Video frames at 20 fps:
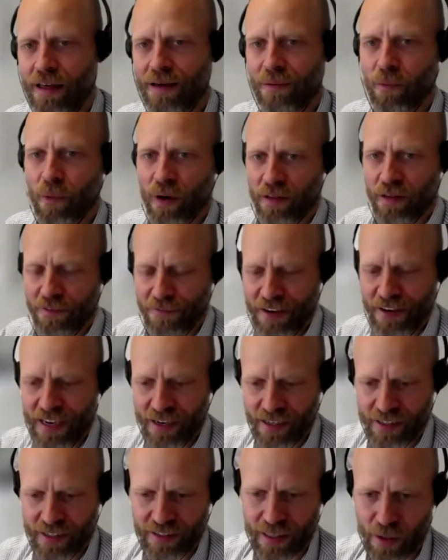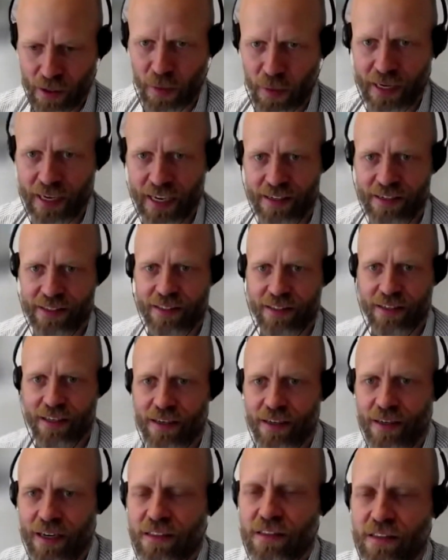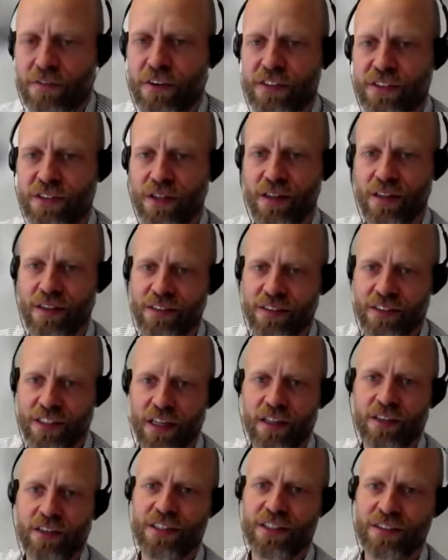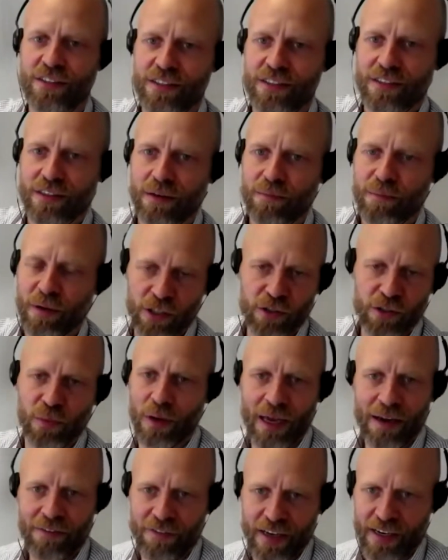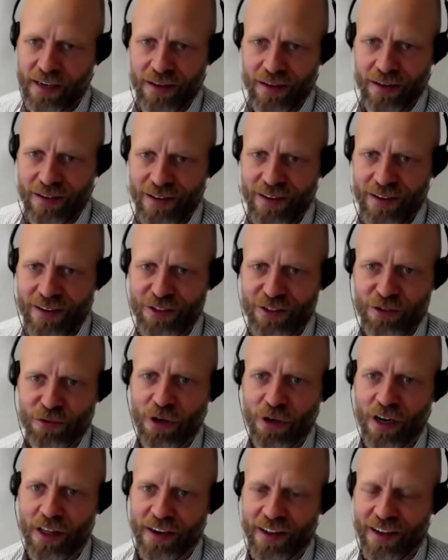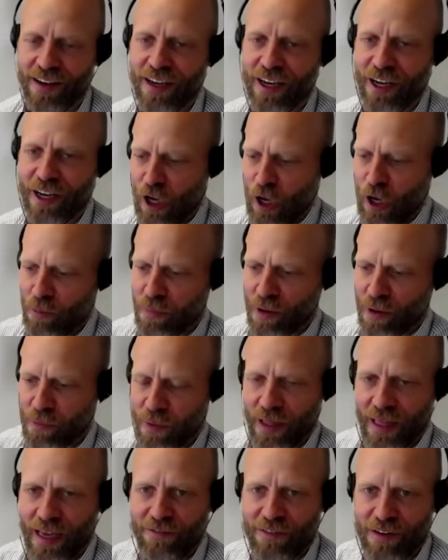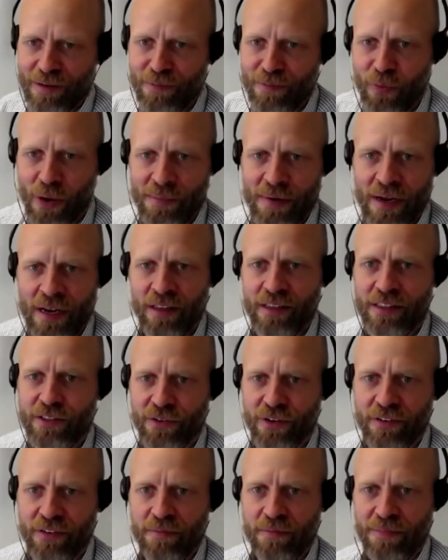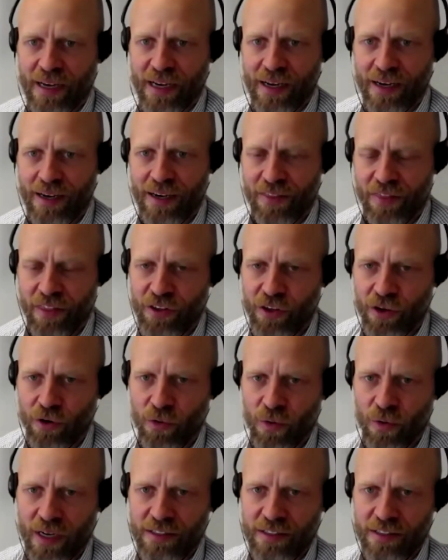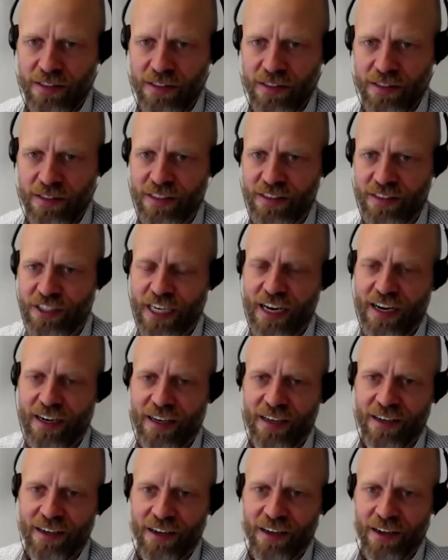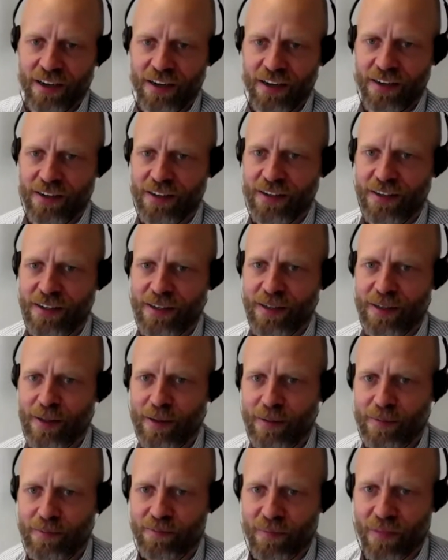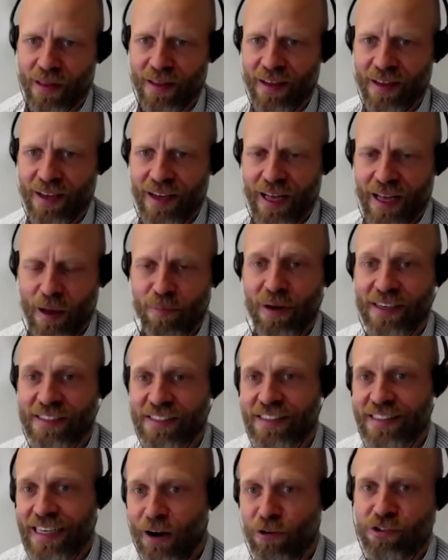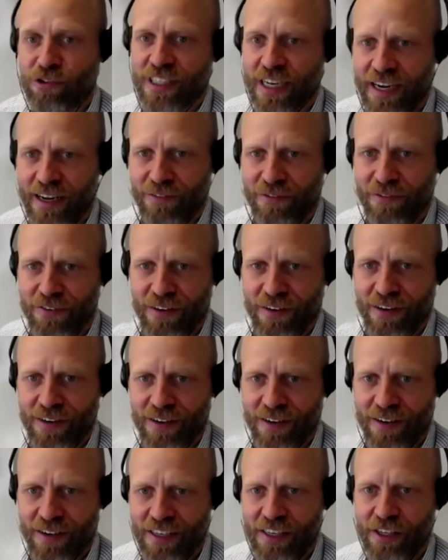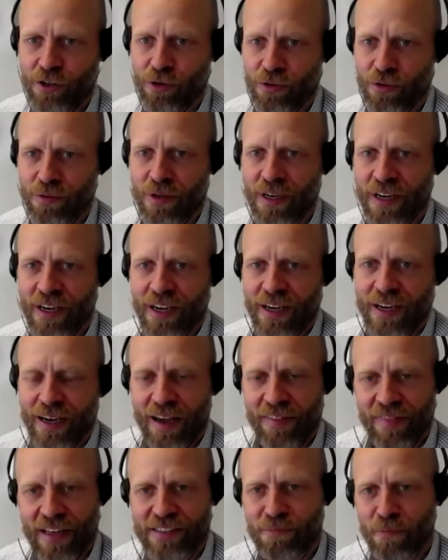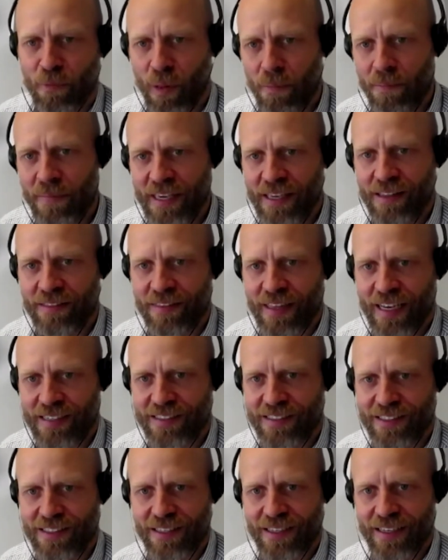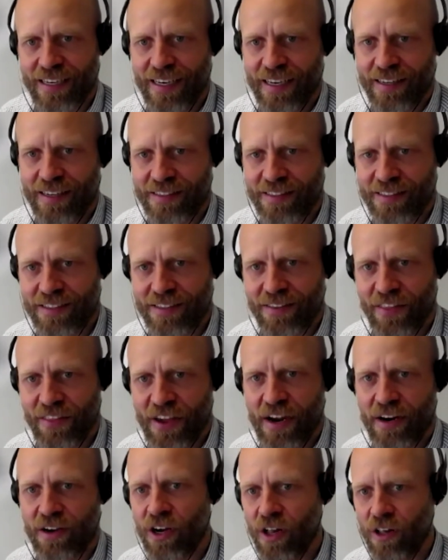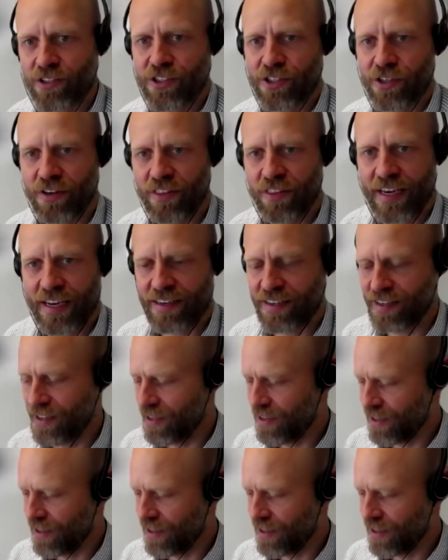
what I fear is that we get artificial intelligence, because we'll have that sooner or later, but we'll have it primarily driven by the US and China and places outside of EU. And that will mean that it is their culture that